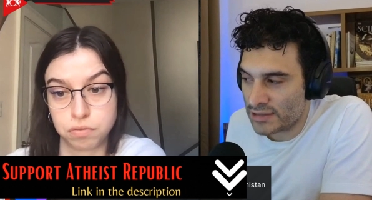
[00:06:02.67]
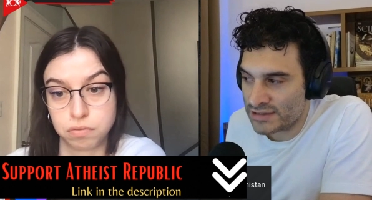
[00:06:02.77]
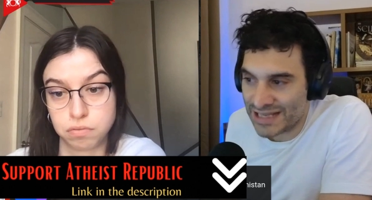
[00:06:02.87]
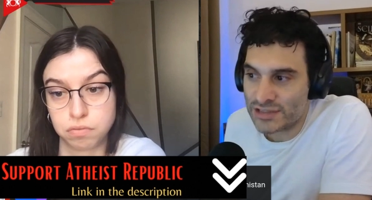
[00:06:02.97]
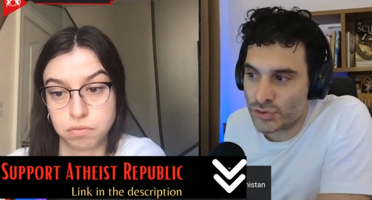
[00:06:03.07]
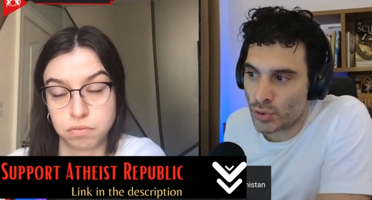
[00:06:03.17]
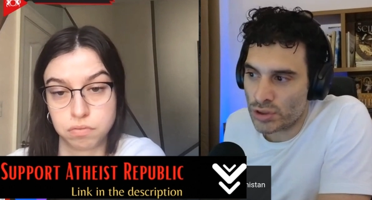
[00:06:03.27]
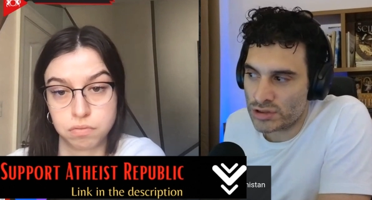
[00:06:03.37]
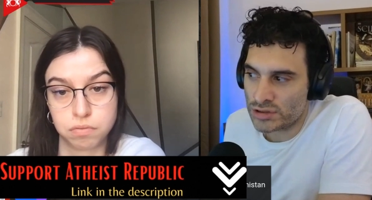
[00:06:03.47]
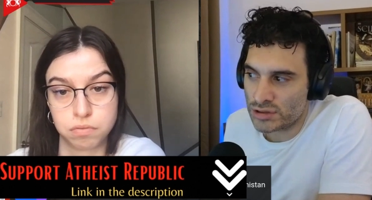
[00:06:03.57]
Speaker 1: as sex
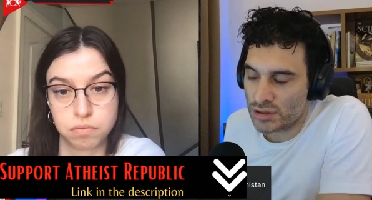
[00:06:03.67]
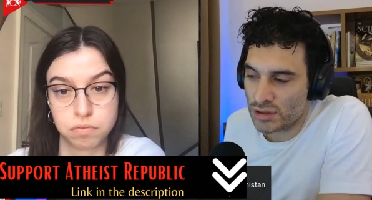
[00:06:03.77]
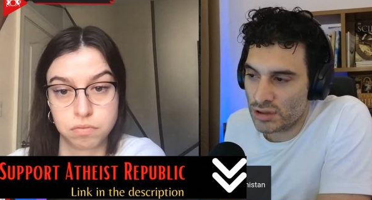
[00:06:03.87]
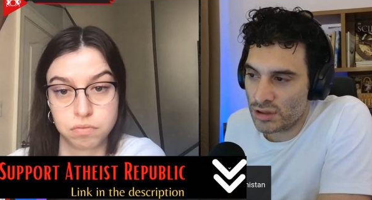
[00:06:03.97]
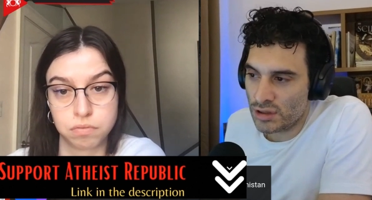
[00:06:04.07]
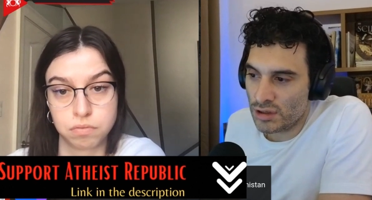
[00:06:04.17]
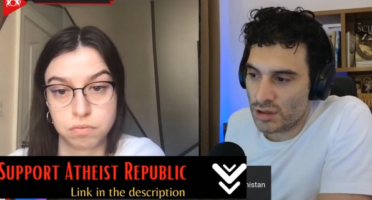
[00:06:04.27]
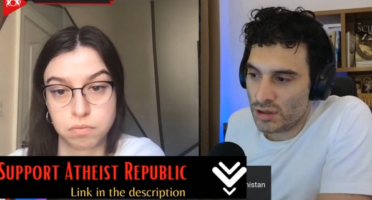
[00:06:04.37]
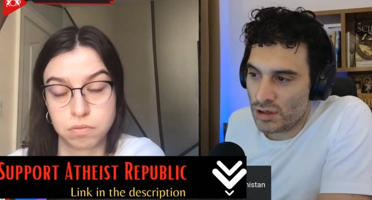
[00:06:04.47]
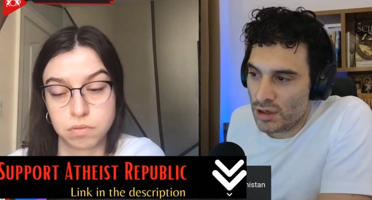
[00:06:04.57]
toys.
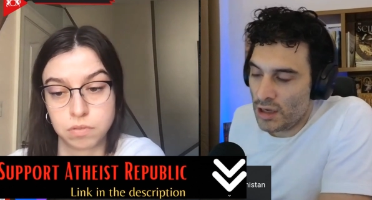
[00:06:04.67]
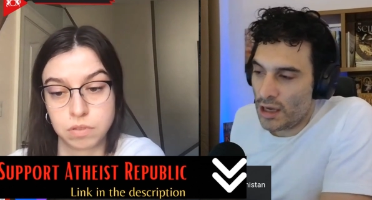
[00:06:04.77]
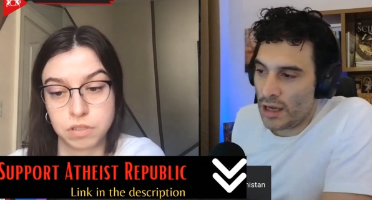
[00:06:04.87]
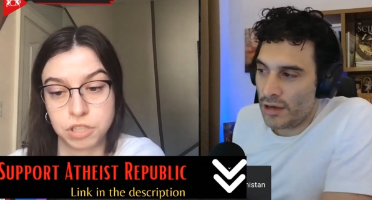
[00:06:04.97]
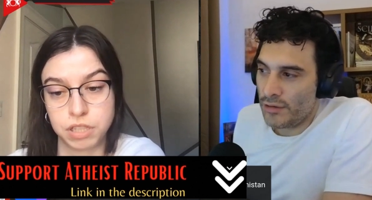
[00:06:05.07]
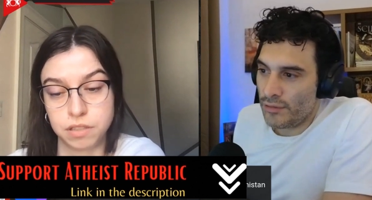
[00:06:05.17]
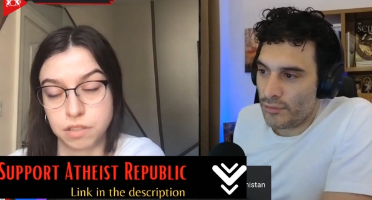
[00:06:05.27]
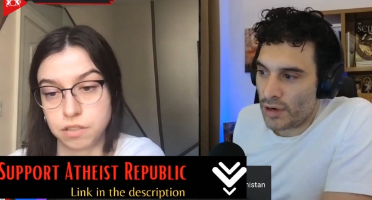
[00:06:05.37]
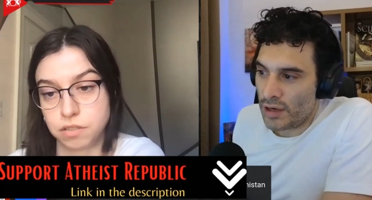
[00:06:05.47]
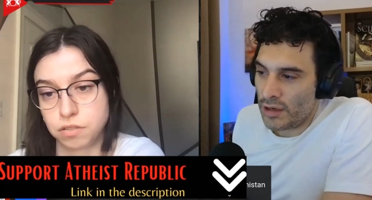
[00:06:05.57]
Jesus.
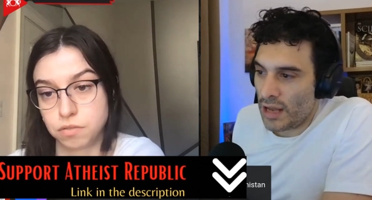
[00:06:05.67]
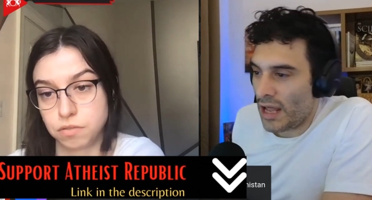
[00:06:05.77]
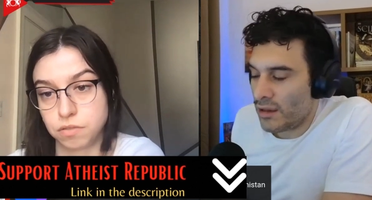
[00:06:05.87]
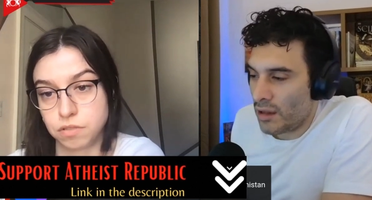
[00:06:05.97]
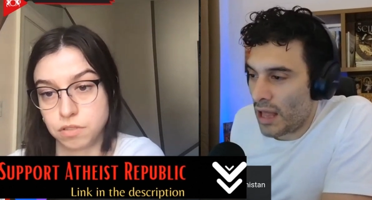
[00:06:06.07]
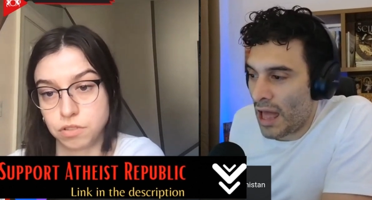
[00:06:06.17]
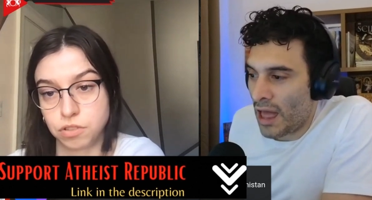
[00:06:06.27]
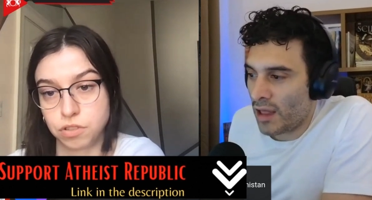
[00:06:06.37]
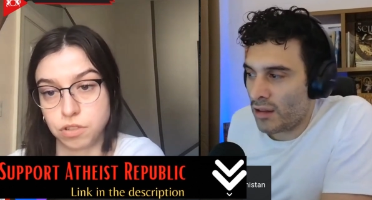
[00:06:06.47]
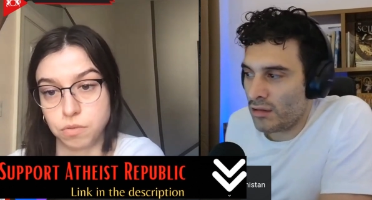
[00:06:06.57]
Right, and it's
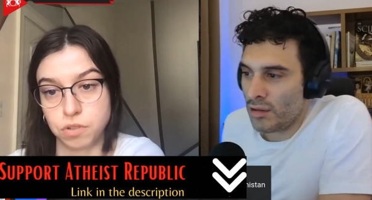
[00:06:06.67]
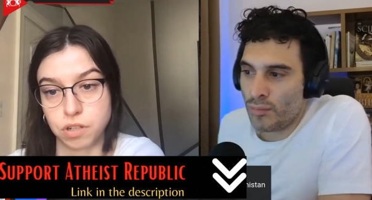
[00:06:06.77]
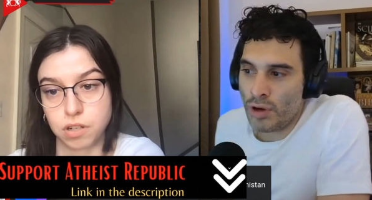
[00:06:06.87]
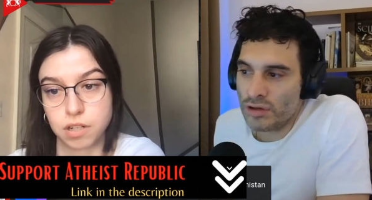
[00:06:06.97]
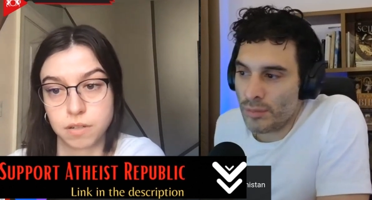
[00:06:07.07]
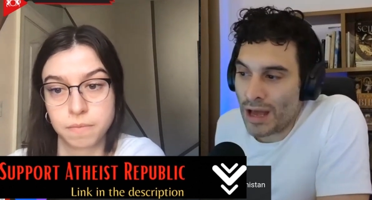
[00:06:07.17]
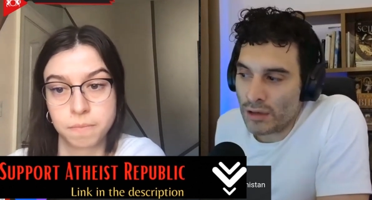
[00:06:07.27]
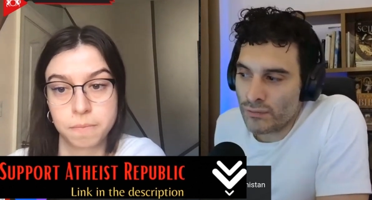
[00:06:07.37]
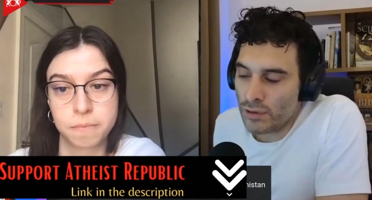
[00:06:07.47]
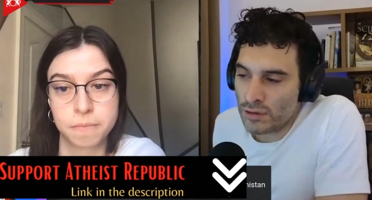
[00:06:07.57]
and so they brought them out for